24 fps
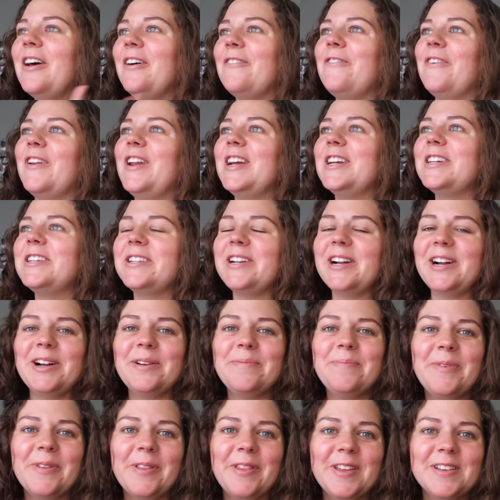I finished
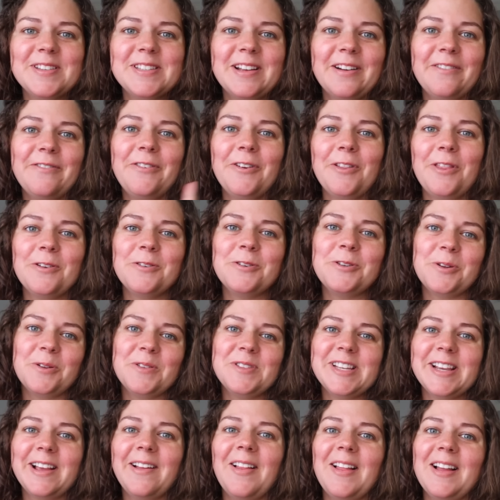up the stuff for those
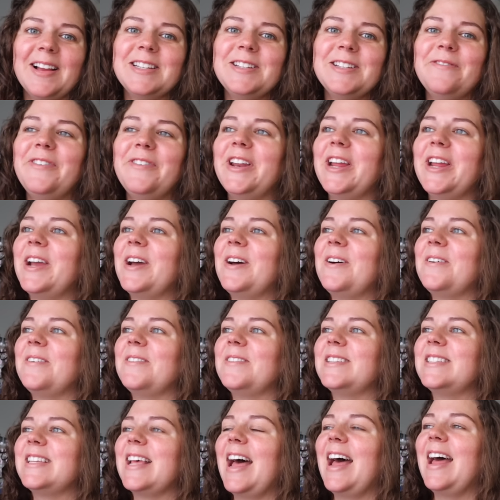Schultzzie Collective
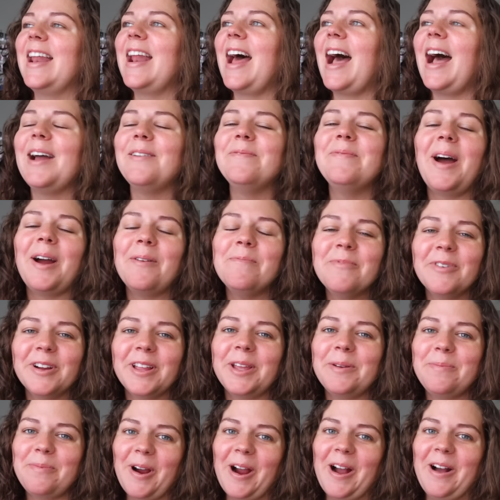videos, and I'm, I'm
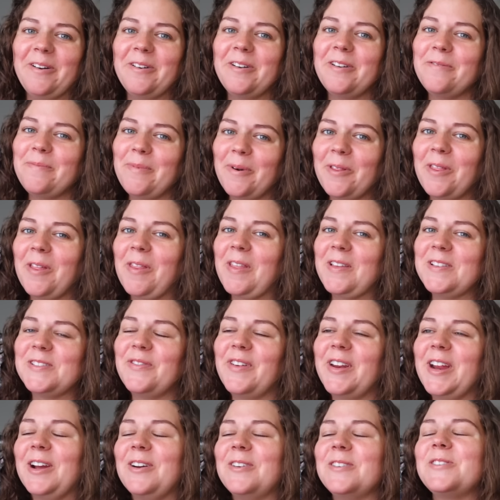really proud of both of these
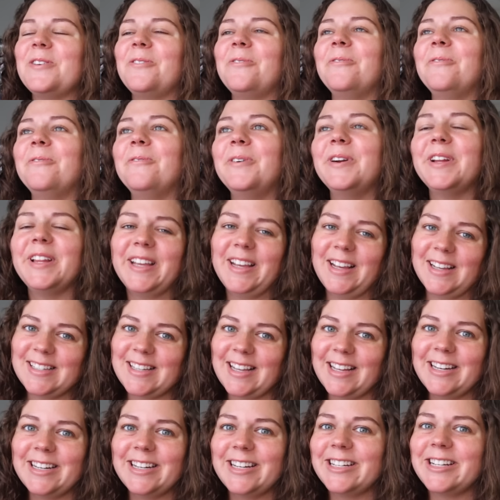videos. Really
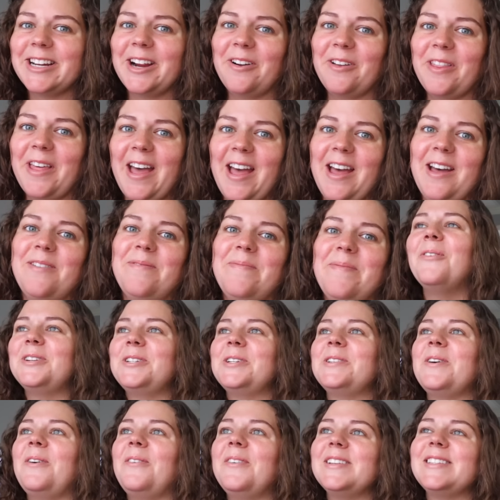excited to share them, which
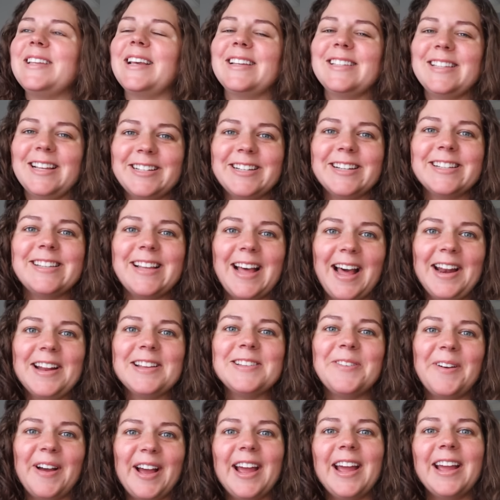is always like such a
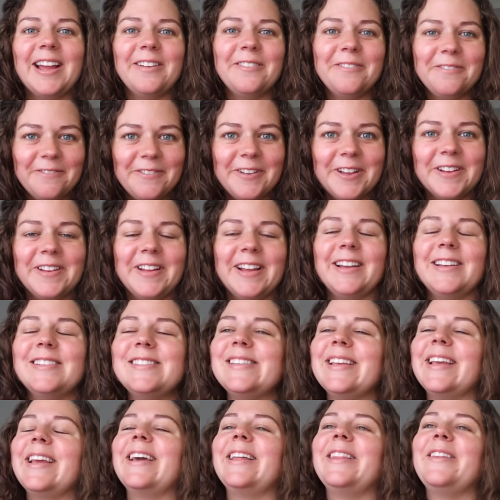satisfying feeling
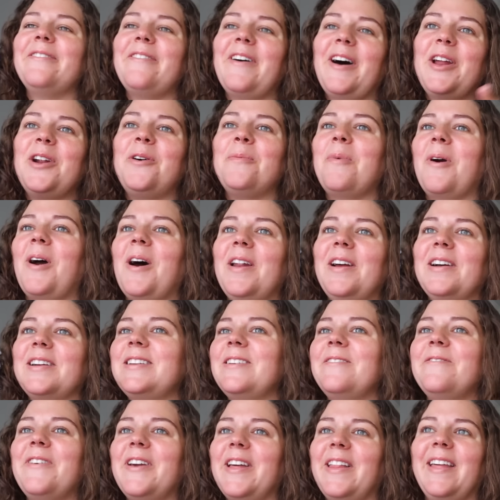seeing the final product
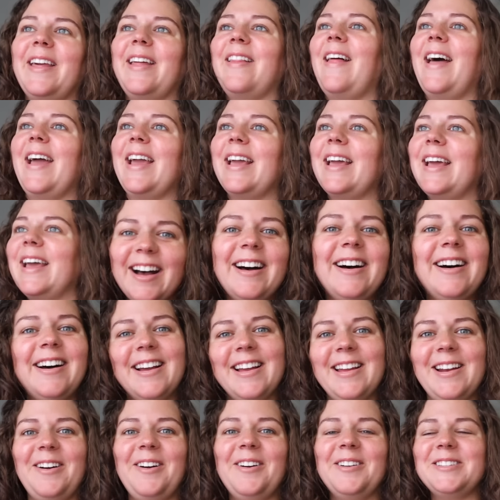and feeling like, oh,
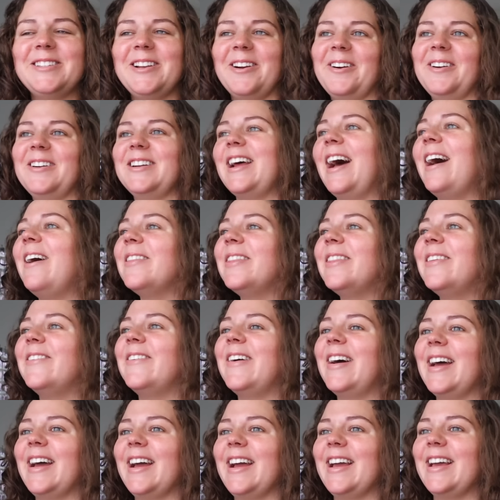it all turned out the
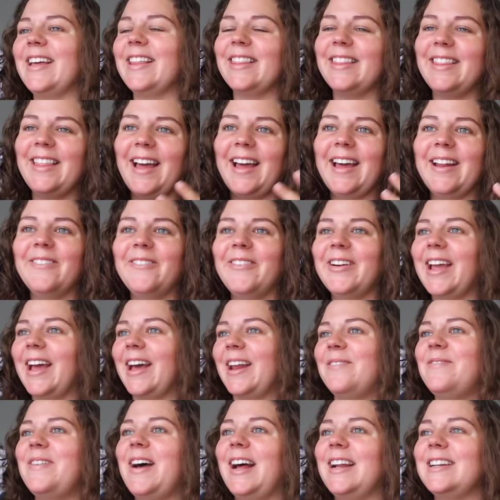way that we
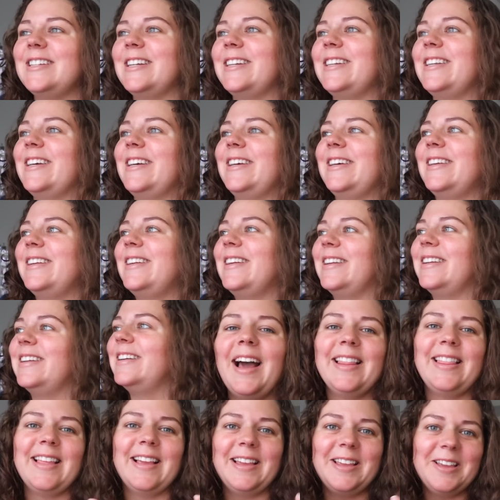had imagined it. And
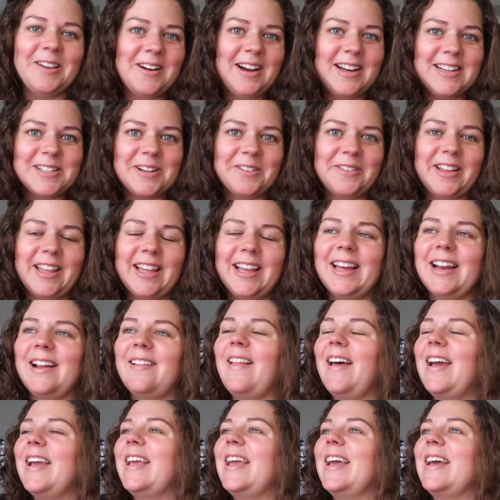I think you guys are really gonna
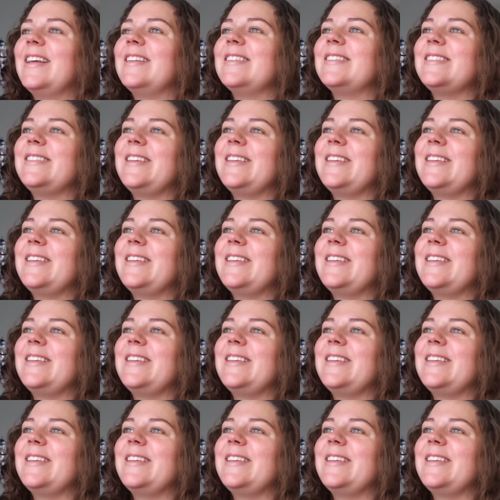like it.